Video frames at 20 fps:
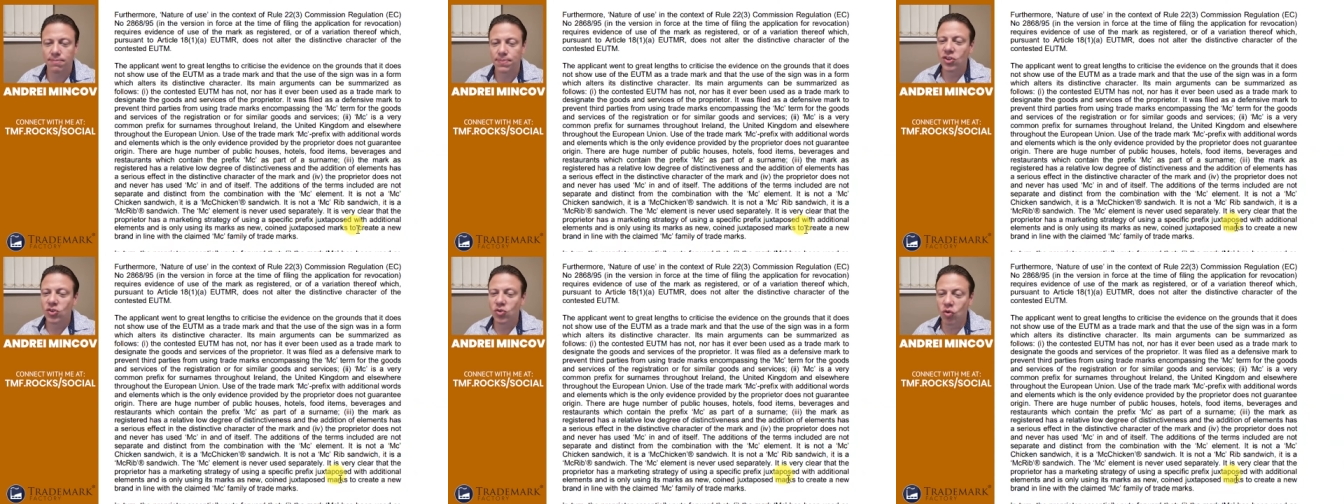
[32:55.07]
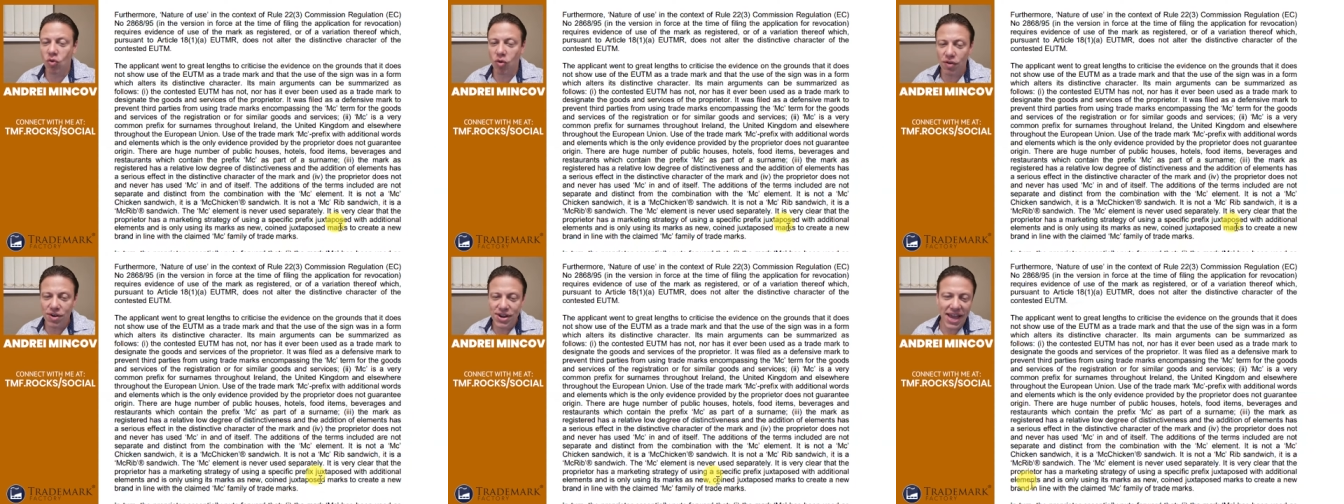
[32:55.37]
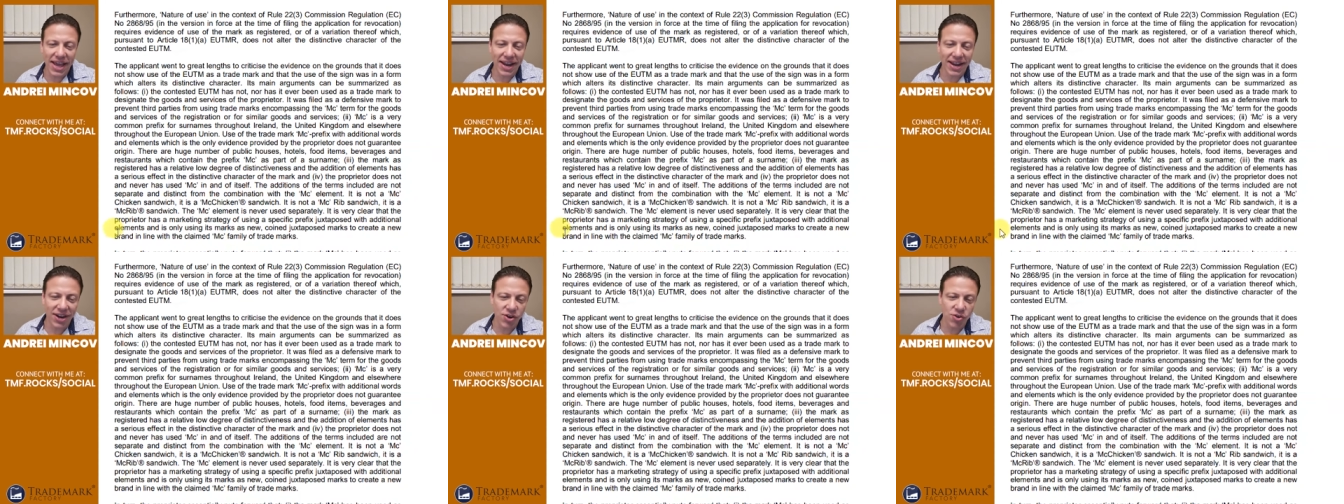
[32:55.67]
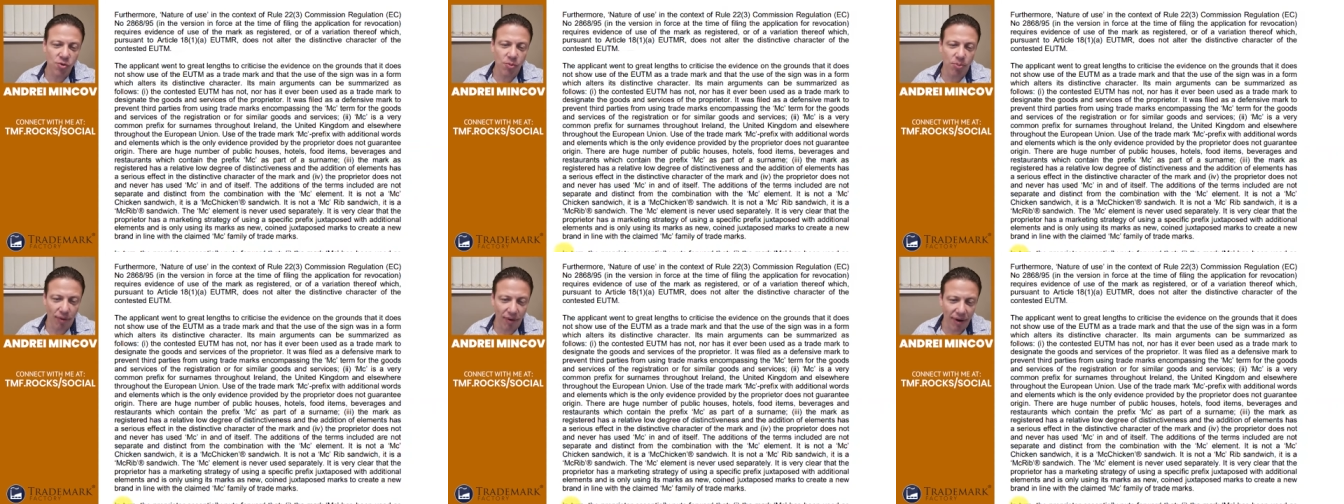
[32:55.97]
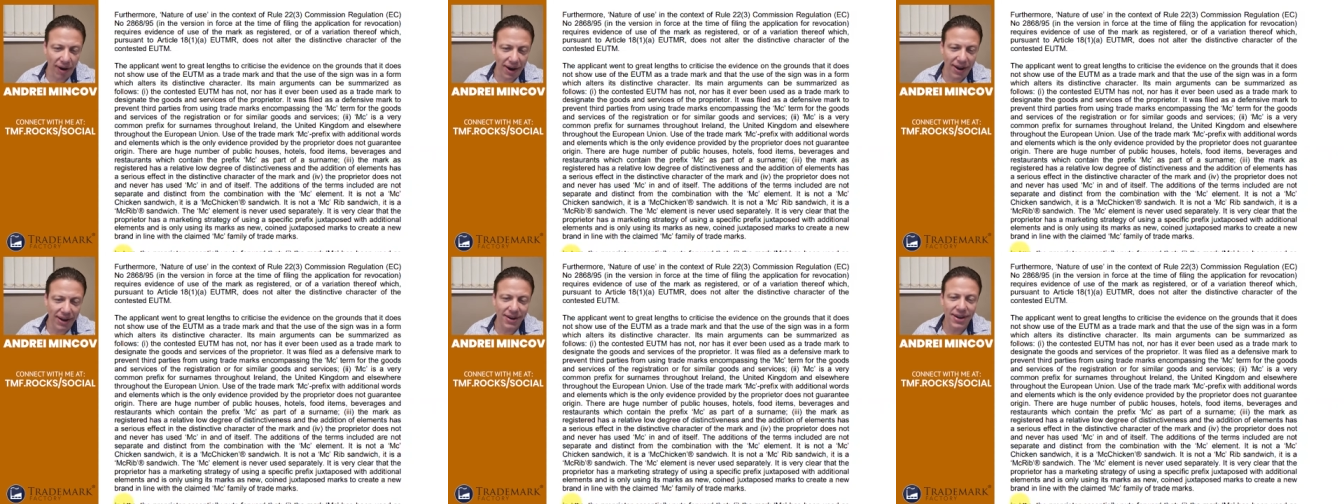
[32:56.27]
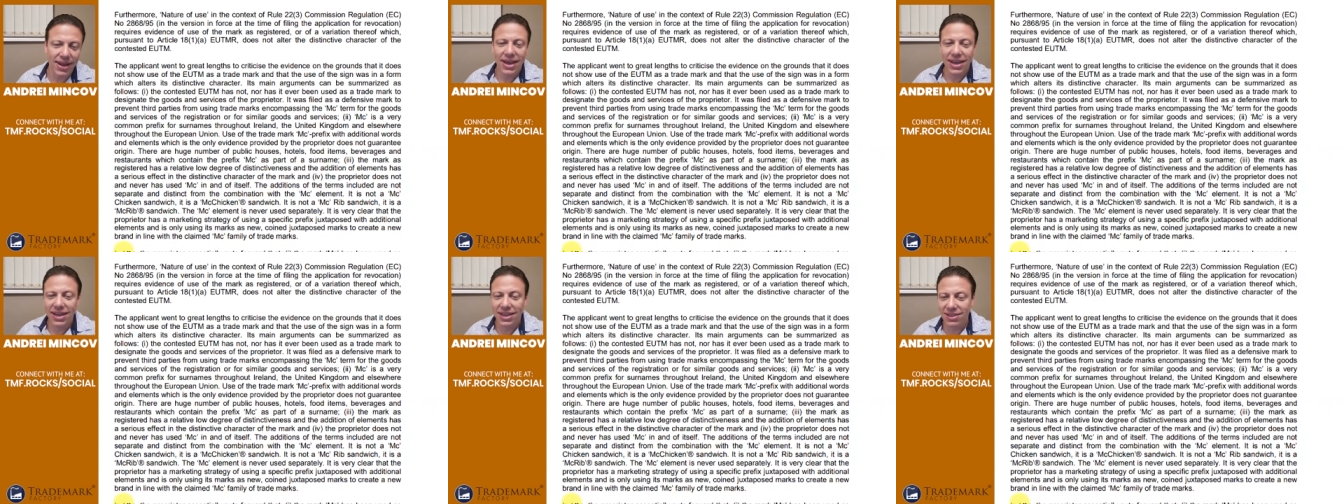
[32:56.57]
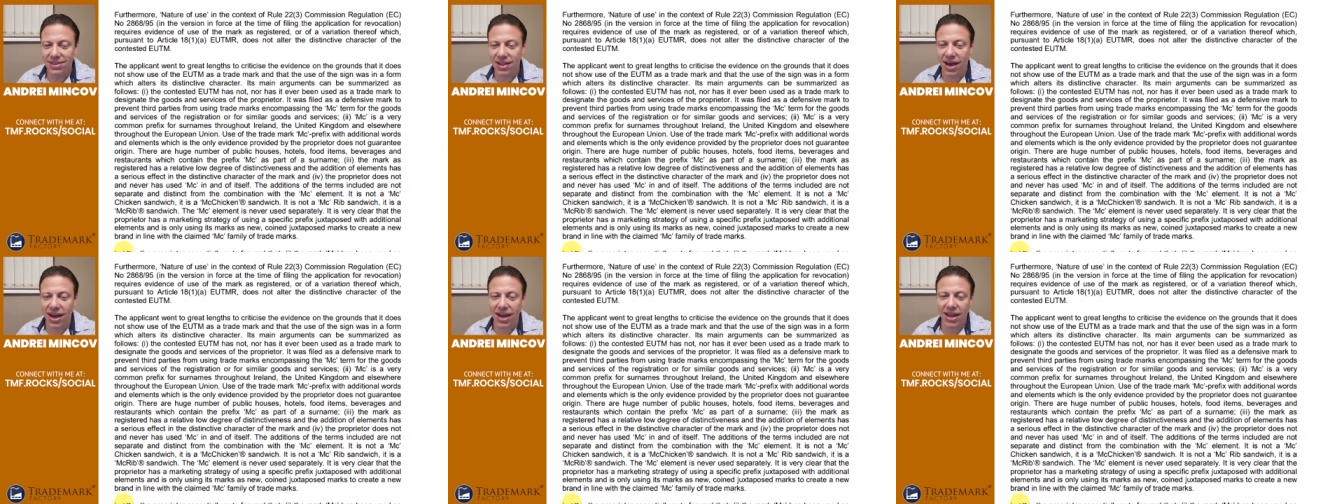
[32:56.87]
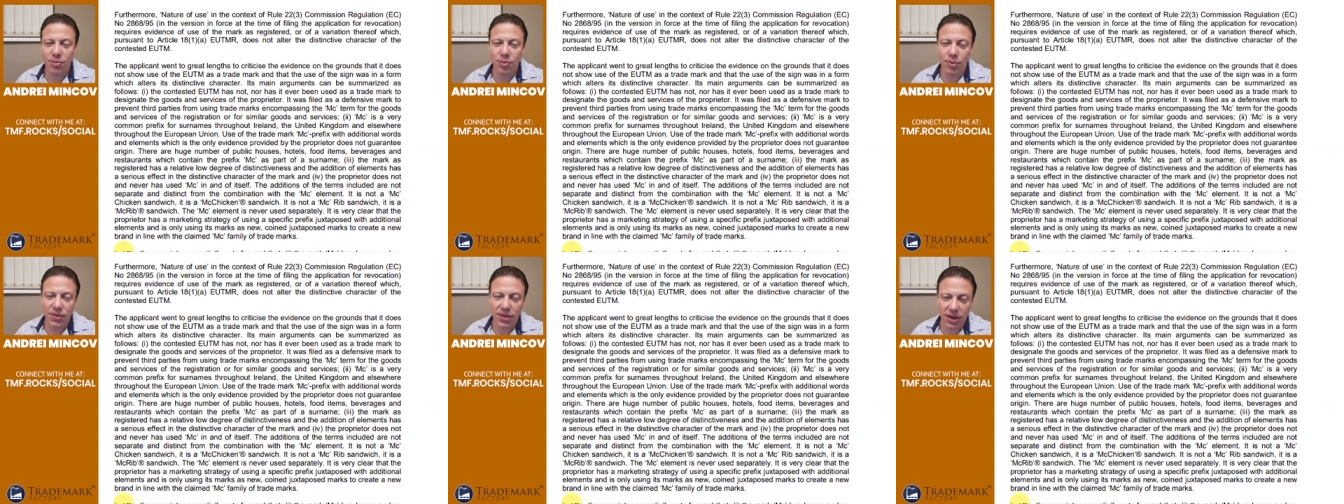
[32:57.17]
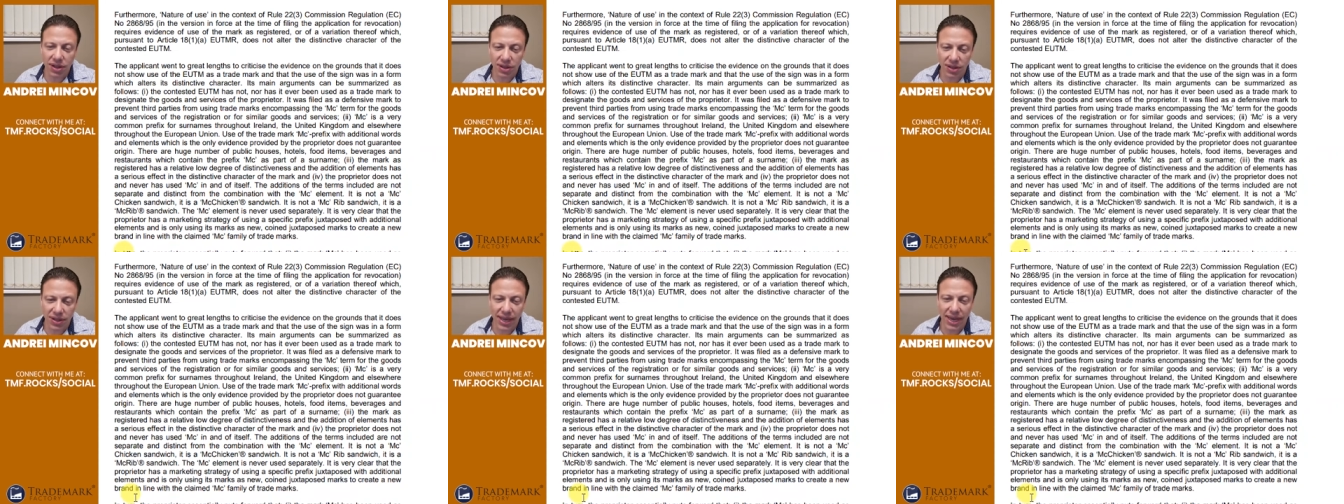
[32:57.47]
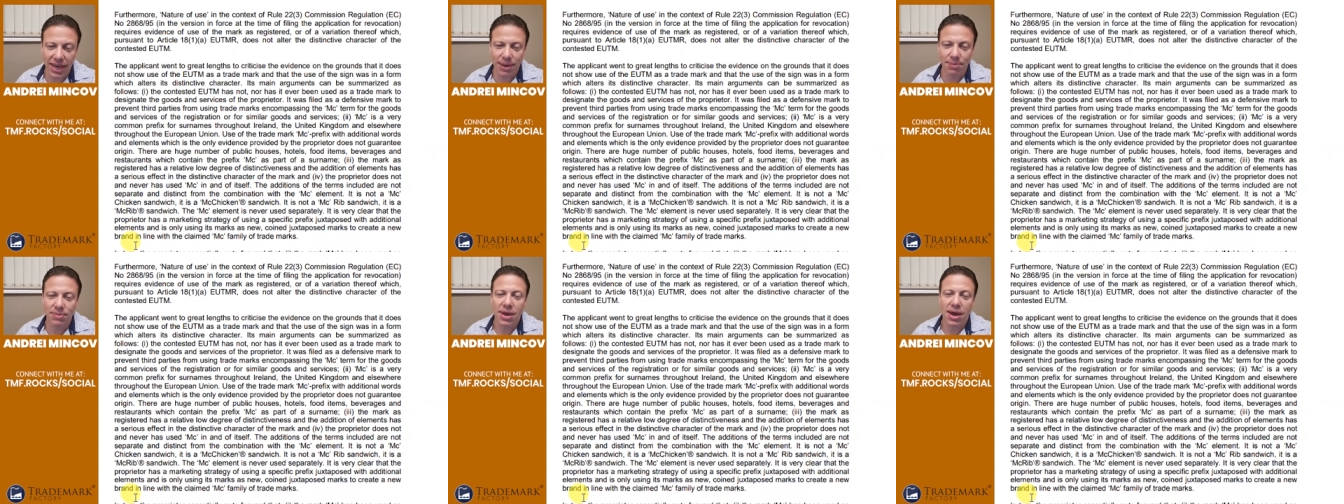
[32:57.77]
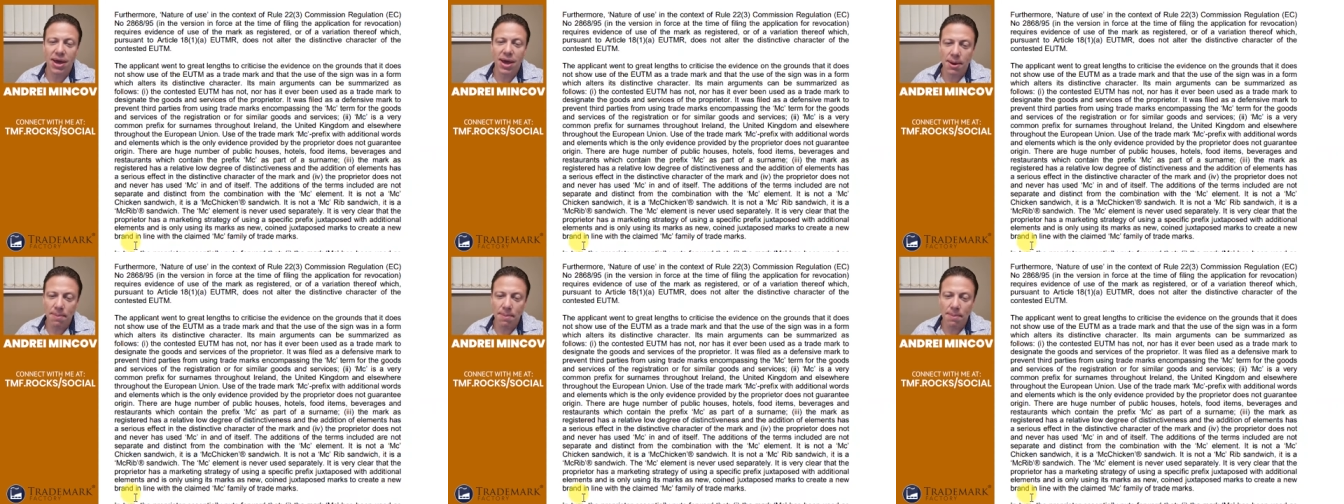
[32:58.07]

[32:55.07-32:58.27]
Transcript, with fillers: to create a new brand in line with a claimed